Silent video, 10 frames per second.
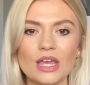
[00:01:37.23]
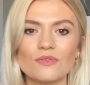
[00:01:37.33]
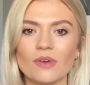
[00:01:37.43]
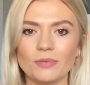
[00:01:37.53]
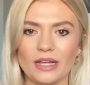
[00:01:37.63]

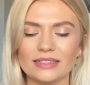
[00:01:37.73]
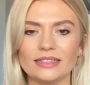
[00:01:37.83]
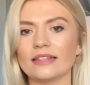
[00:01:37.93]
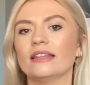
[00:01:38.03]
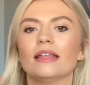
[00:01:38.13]
rub your hands
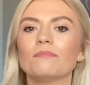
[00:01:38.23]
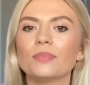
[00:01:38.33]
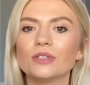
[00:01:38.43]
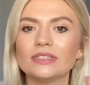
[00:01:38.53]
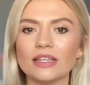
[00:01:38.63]
together and then
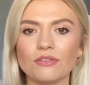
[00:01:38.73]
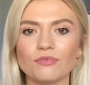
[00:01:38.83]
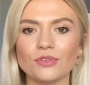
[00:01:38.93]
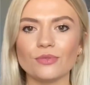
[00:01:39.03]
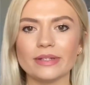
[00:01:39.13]
put it
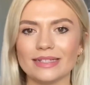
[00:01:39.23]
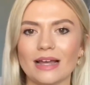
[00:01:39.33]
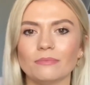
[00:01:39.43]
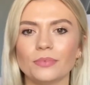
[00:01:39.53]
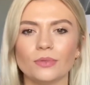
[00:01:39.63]
through
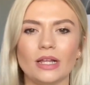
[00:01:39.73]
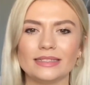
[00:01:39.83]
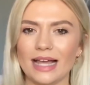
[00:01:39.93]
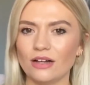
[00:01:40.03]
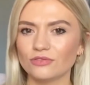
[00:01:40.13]
damp or like
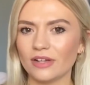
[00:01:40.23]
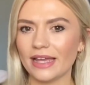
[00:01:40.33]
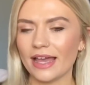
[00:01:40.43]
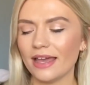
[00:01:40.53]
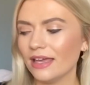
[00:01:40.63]
towel dry
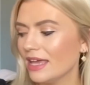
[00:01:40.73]
hair,